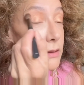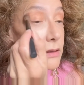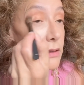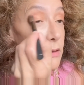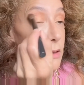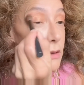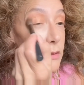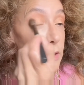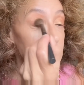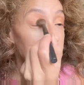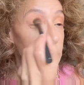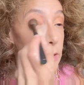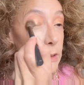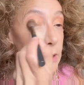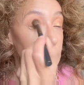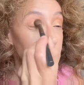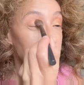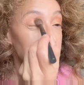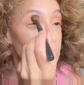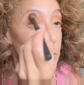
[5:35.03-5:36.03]
So here I
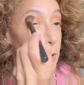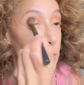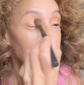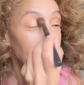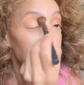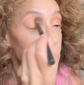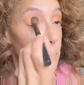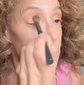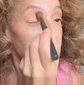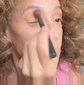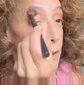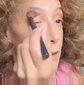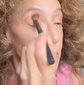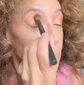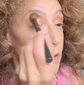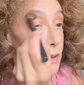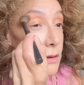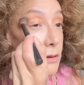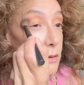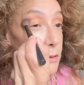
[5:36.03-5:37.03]
am,
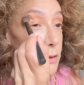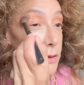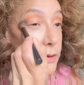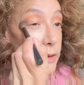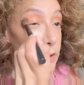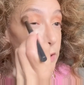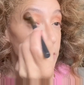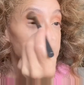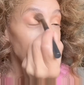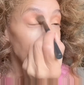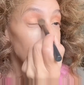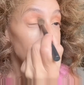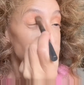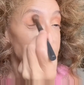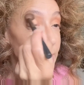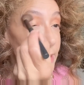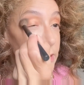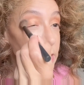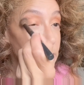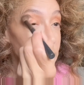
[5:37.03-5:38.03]
doing as much
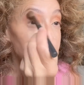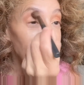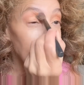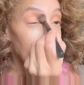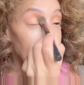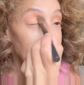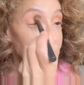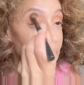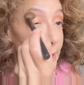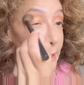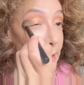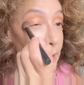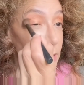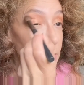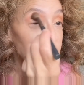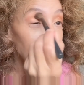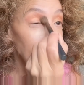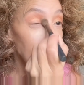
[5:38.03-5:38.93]
blending as I can.